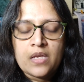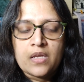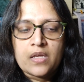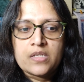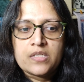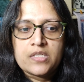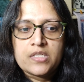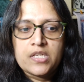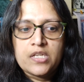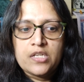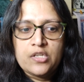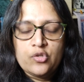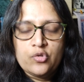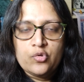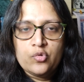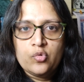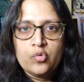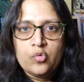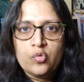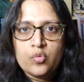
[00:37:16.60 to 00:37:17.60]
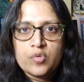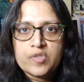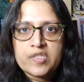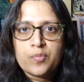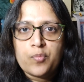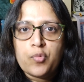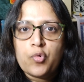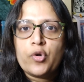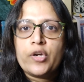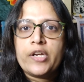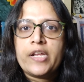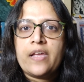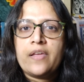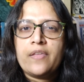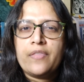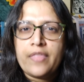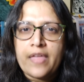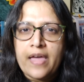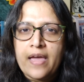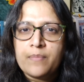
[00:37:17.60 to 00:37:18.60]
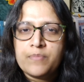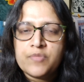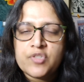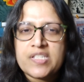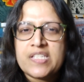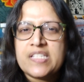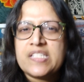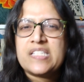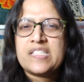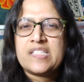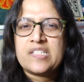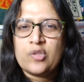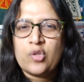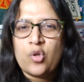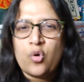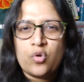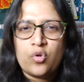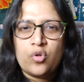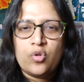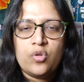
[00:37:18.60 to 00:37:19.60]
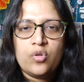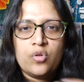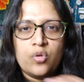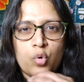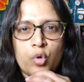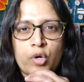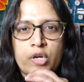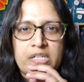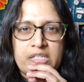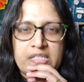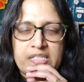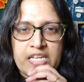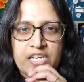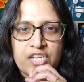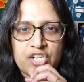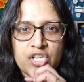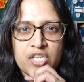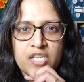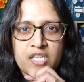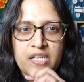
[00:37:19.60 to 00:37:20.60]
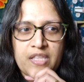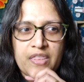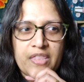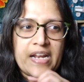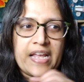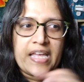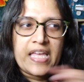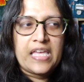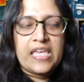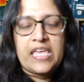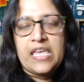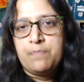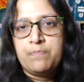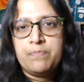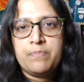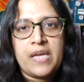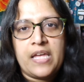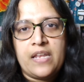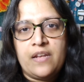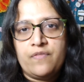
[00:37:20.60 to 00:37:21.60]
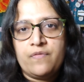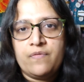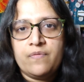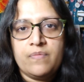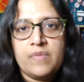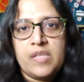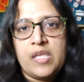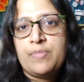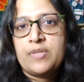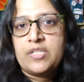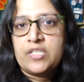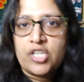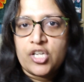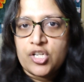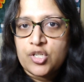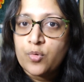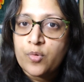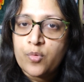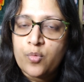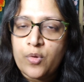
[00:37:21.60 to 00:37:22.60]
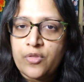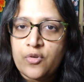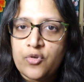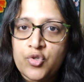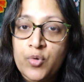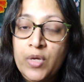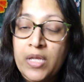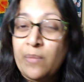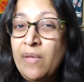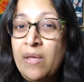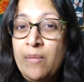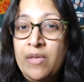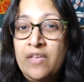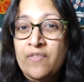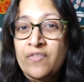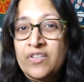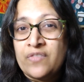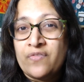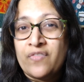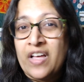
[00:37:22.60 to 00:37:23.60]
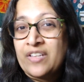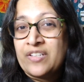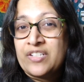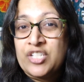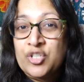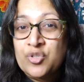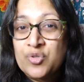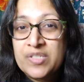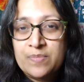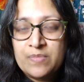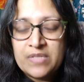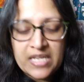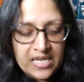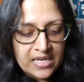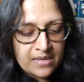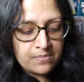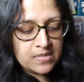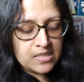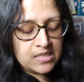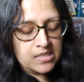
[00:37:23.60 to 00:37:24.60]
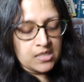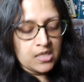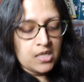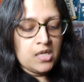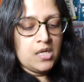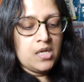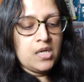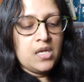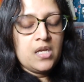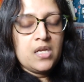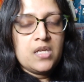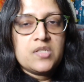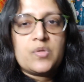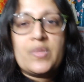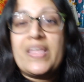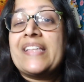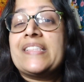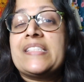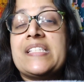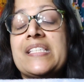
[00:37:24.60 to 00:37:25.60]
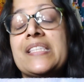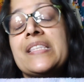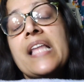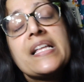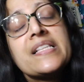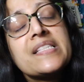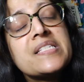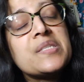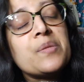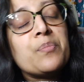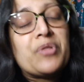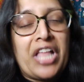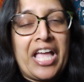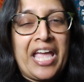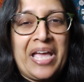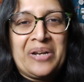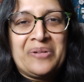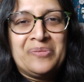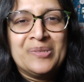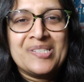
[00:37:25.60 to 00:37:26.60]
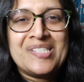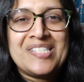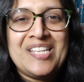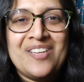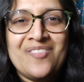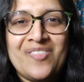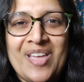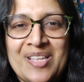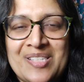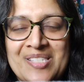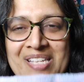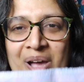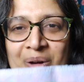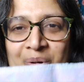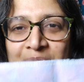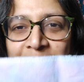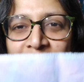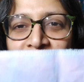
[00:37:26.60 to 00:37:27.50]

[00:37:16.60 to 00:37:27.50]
continue supporting them just because it's a local organization, and then I can keep in touch with what they're doing and maybe even volunteer sometimes. So that's the plan. We'll see if that's how it